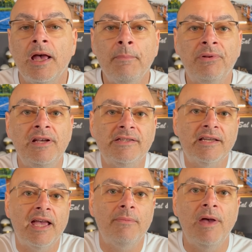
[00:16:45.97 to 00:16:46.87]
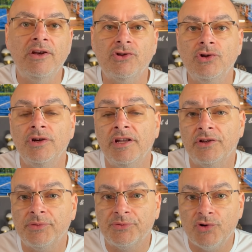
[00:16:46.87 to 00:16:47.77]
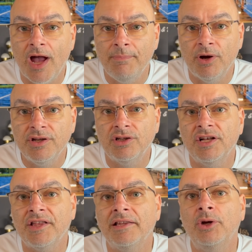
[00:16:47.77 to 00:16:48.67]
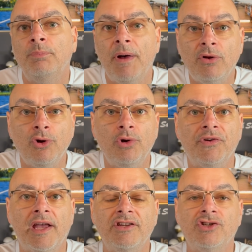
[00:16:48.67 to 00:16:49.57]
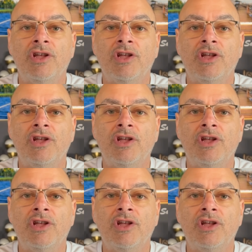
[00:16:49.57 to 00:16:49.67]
Please, again, make sure you hit the subscribe button, click that little bell notification.